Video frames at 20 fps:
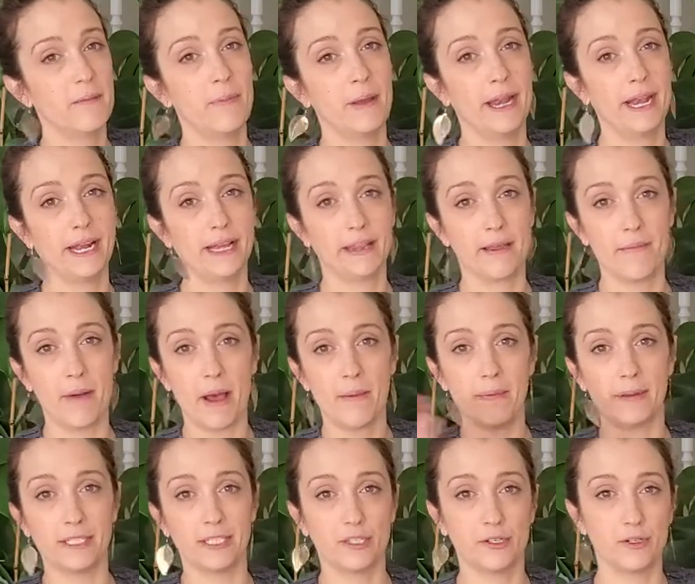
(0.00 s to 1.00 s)
pinning them up
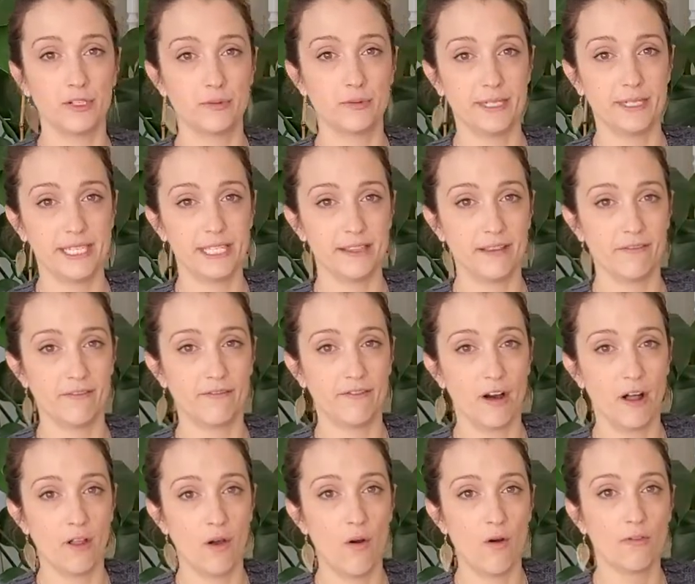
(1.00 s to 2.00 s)
as soon as we see them
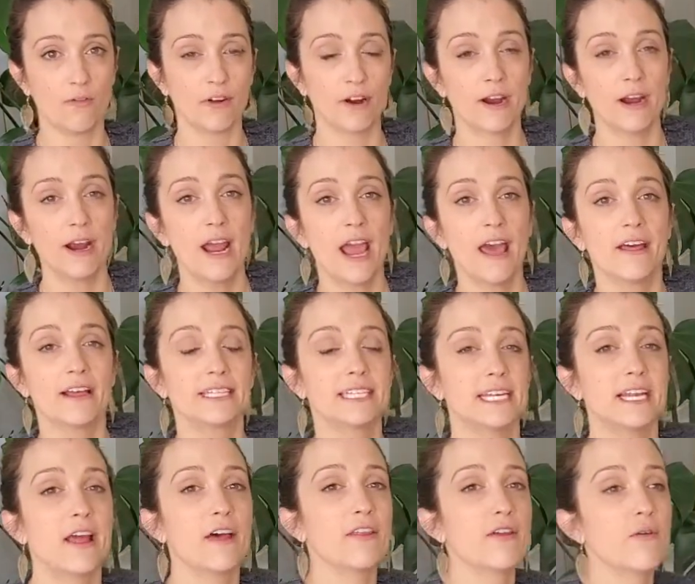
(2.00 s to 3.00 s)
fall over. It's
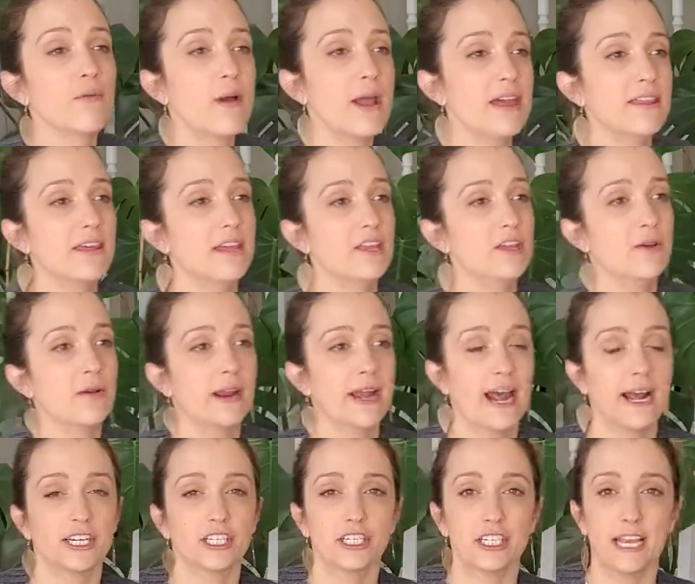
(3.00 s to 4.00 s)
another way that you can
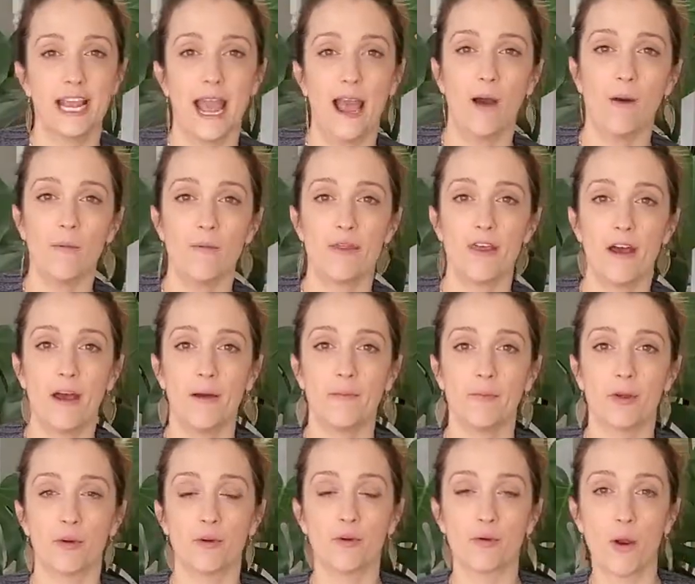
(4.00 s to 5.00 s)
actually help
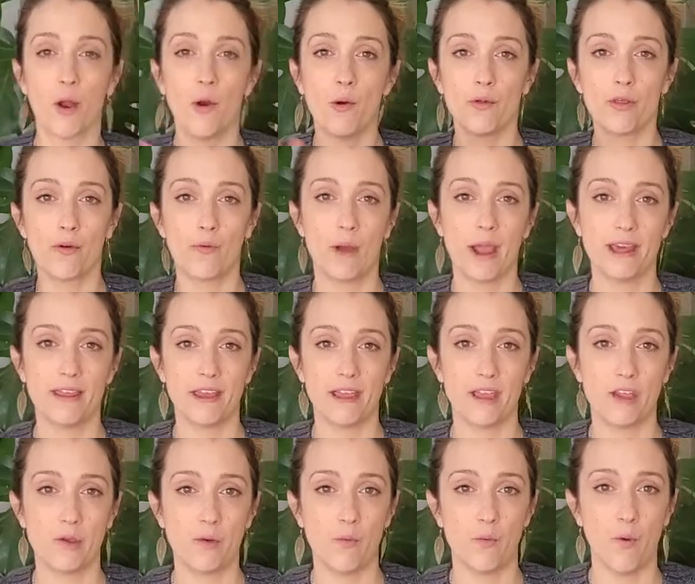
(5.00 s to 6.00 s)
them grow the way that
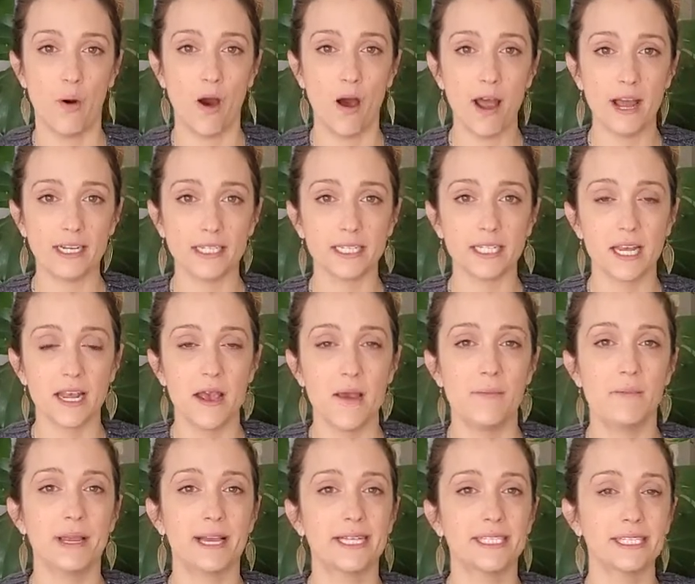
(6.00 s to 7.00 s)
you want,
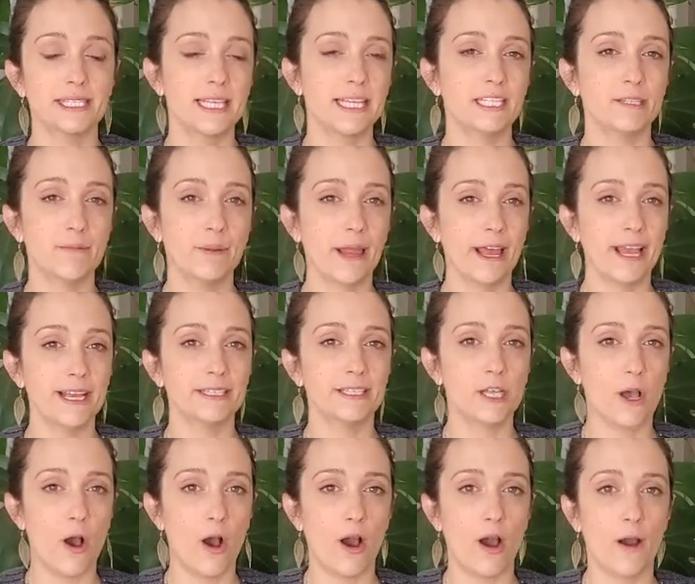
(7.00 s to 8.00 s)
because these plants
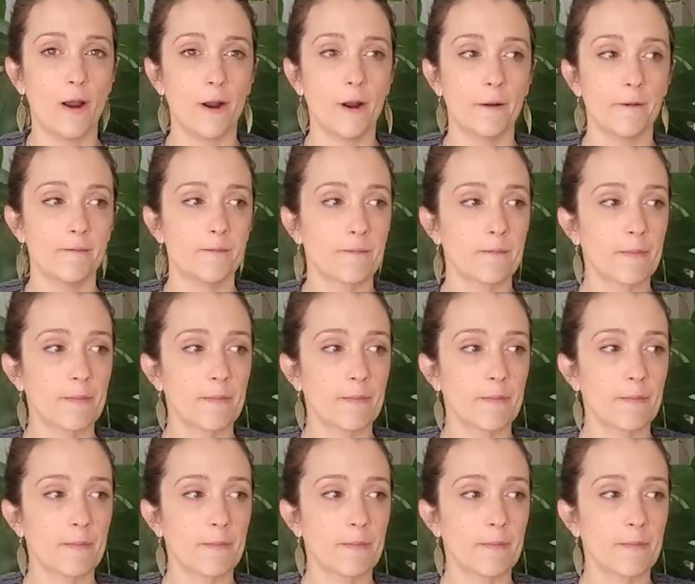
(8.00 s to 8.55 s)
are